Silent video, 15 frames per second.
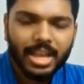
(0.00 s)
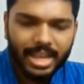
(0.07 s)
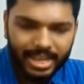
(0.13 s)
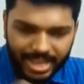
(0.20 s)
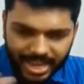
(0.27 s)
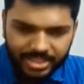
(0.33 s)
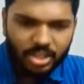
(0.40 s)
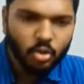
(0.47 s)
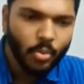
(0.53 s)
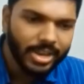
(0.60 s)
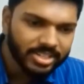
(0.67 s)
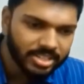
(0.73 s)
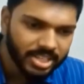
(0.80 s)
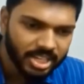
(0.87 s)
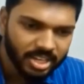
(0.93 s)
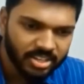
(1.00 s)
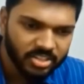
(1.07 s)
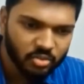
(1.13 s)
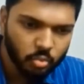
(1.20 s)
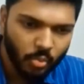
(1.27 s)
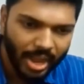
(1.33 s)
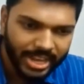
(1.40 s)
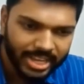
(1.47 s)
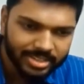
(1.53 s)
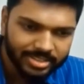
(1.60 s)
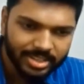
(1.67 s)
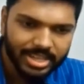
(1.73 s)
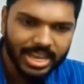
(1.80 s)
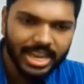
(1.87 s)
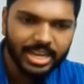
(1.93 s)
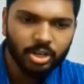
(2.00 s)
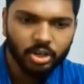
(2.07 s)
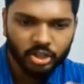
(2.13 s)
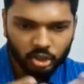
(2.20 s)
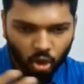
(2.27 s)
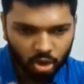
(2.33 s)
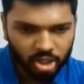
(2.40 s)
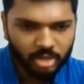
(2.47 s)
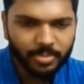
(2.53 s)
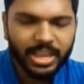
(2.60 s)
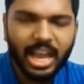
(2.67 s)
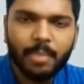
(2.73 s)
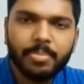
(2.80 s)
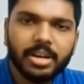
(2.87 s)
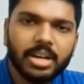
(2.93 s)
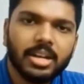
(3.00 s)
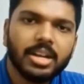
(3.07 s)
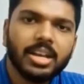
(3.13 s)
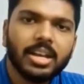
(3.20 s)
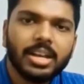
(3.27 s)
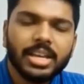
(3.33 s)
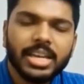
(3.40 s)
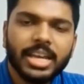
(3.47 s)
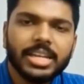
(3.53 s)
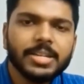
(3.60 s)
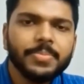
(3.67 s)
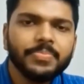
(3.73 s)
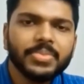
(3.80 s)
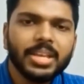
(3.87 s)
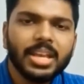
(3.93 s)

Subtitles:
Again, the question here is, why is the gain a short-term capital gain?